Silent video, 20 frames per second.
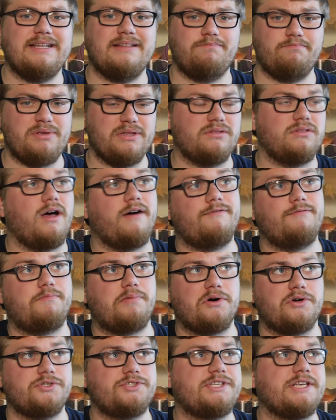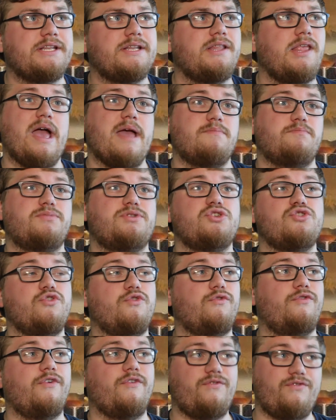and beloved person, and
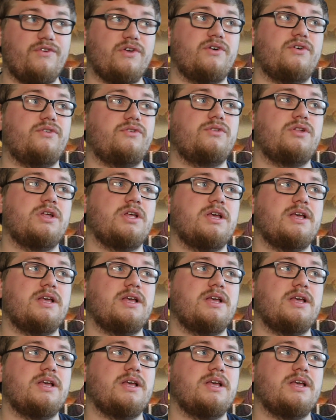to fulfill